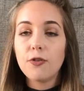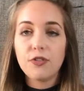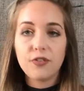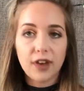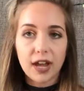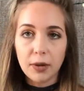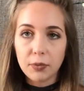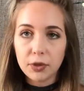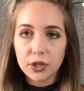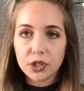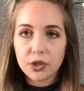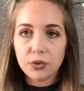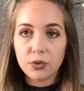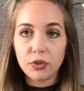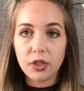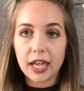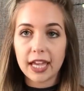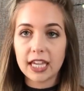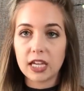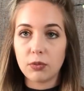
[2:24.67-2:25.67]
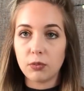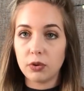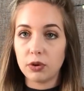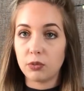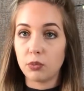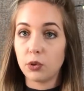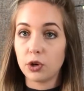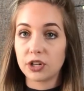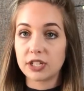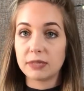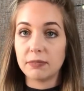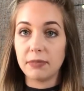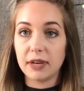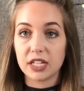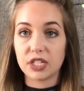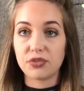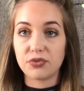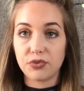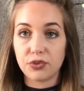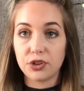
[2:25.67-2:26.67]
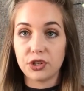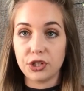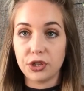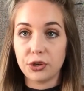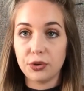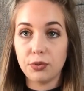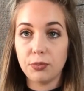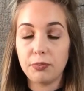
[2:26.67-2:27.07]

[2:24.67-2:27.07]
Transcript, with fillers: Find what you like and what works best for you.